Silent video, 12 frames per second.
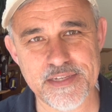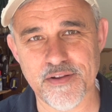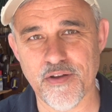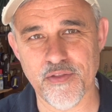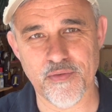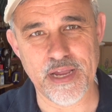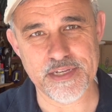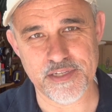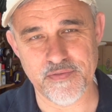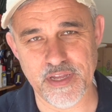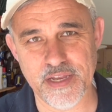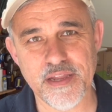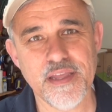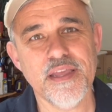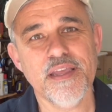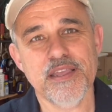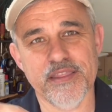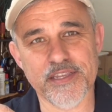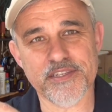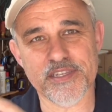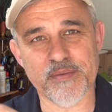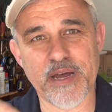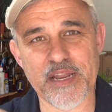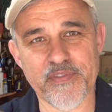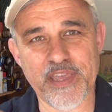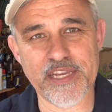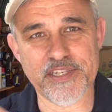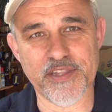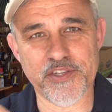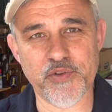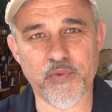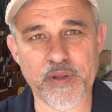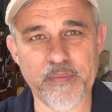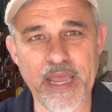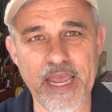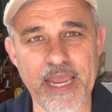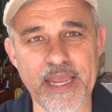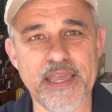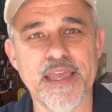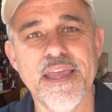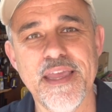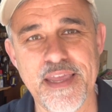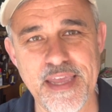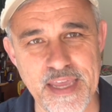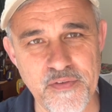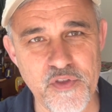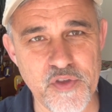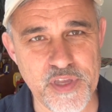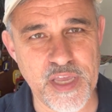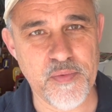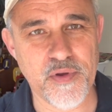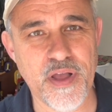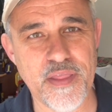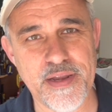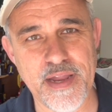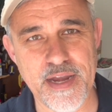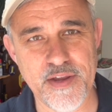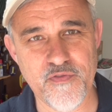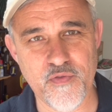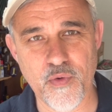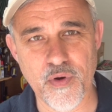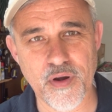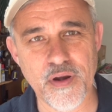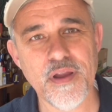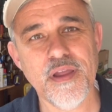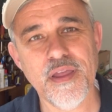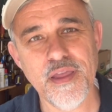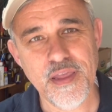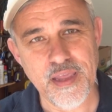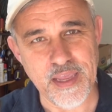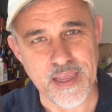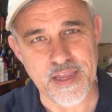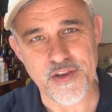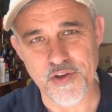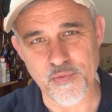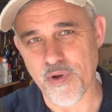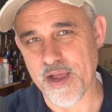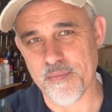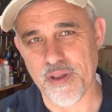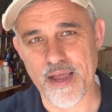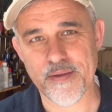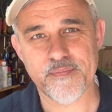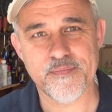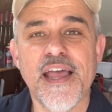and all the rest of it. This is a modification that you want to make if you keep your Holley 94 in your Y block.